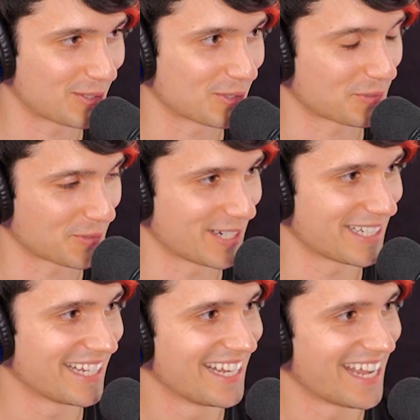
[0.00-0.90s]

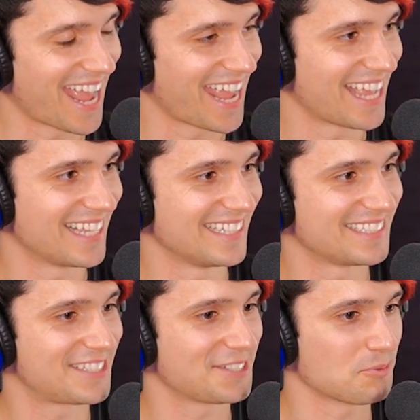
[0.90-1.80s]
girlfriend,
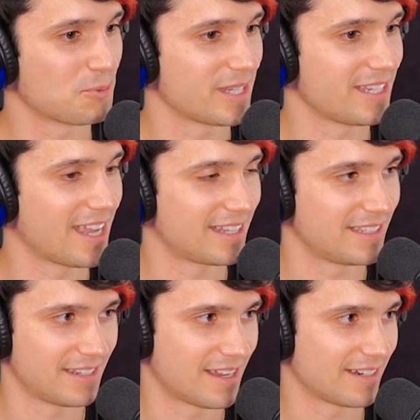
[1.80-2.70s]
and we had
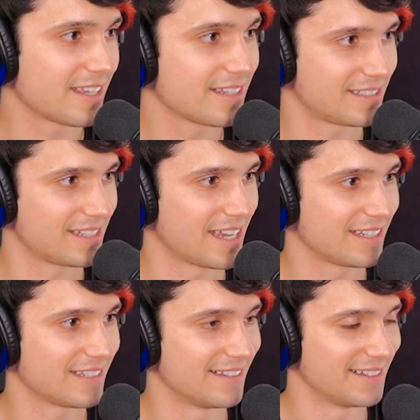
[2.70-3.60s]
not kissed
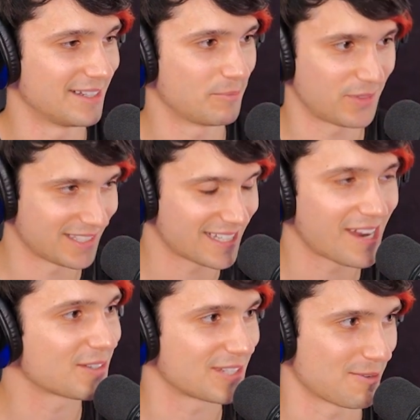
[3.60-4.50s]
yet the
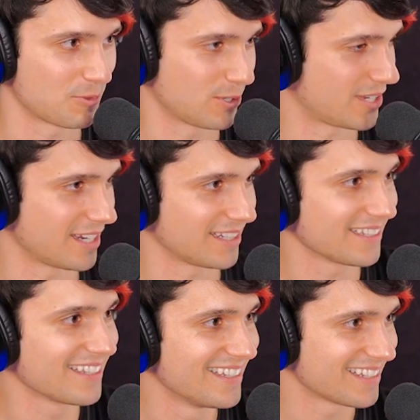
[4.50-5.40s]
entire time we were
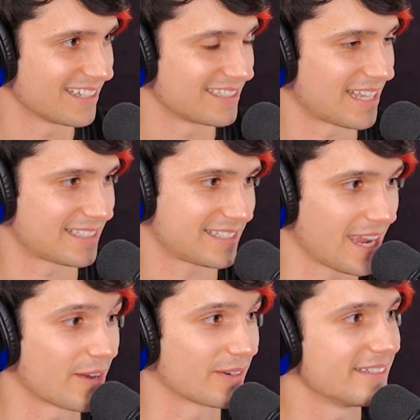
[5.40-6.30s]
dating, because that's
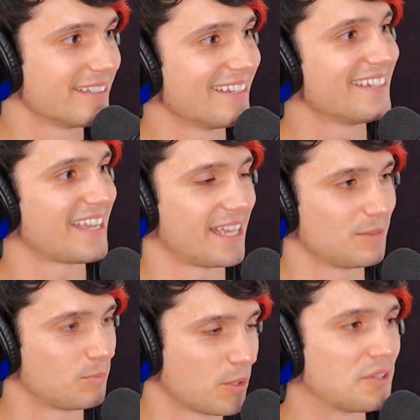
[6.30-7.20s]
scary.
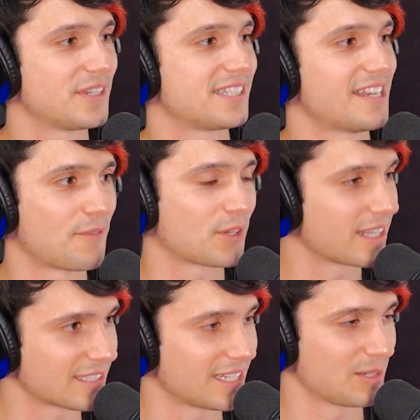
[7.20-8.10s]
And both of us had never
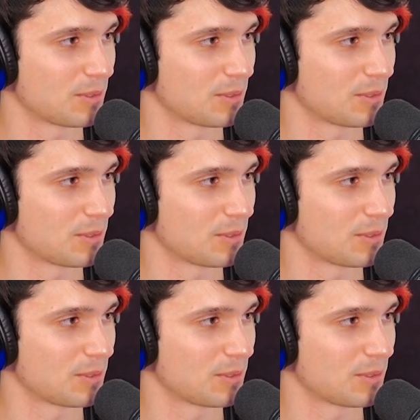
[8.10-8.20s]
kissed anyone